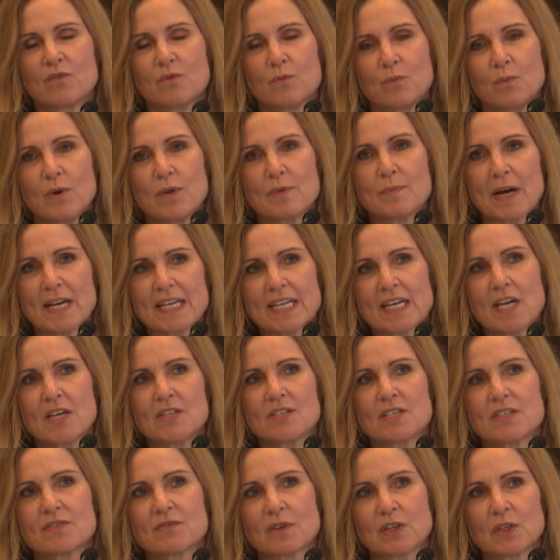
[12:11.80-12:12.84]
with
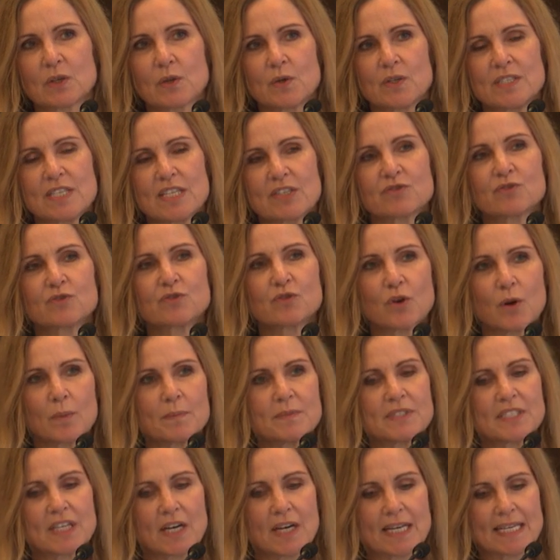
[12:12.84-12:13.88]
mycosis fungoides
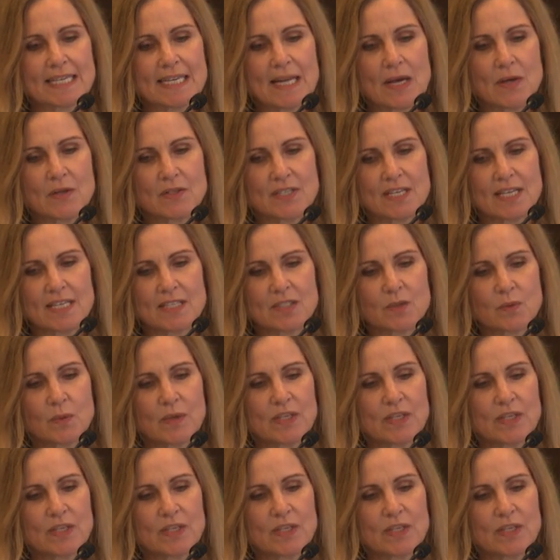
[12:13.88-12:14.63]
from diagnosis,